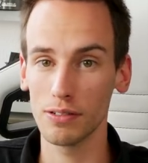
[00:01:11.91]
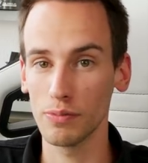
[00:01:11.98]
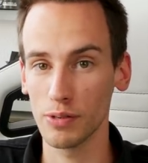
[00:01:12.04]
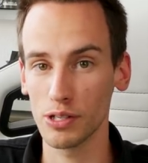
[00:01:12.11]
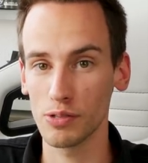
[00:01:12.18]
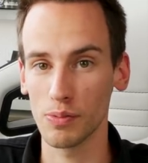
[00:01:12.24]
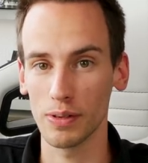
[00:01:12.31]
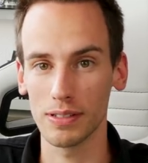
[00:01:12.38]

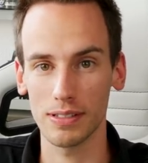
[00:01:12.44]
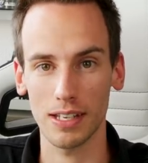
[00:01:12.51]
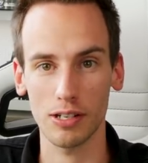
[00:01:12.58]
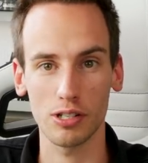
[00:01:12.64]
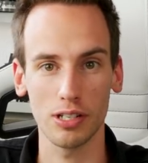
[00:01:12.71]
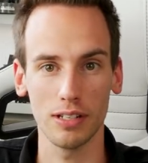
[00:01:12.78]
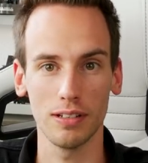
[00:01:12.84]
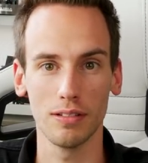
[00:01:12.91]
which was
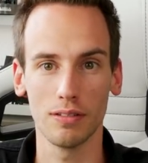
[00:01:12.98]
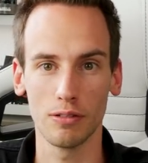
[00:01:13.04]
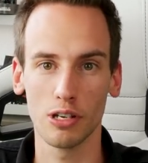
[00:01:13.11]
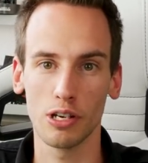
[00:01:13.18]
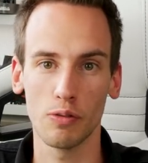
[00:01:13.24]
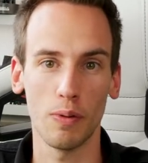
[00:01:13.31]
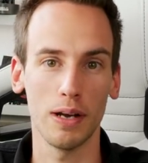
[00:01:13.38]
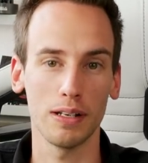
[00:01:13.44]
actually
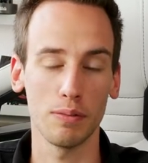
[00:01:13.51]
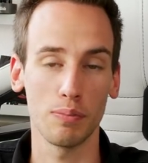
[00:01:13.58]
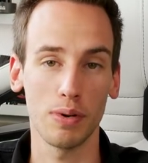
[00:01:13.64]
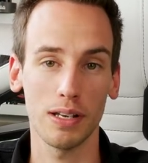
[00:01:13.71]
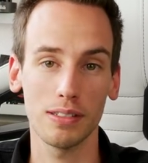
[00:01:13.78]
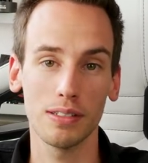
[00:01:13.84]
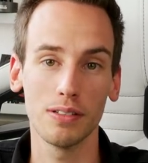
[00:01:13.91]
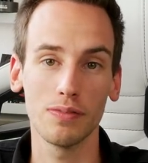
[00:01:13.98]
quite
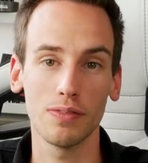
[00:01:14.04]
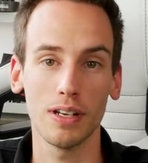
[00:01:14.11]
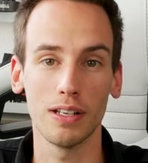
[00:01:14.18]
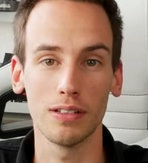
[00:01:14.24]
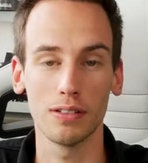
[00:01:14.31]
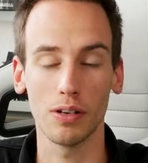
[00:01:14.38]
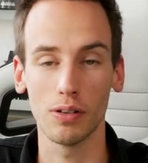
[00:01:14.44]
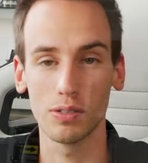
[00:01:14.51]
impressive
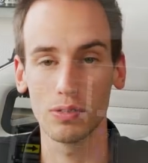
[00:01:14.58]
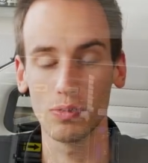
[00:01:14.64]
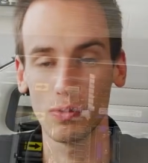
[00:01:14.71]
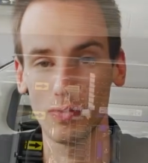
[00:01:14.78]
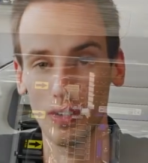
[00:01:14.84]
and also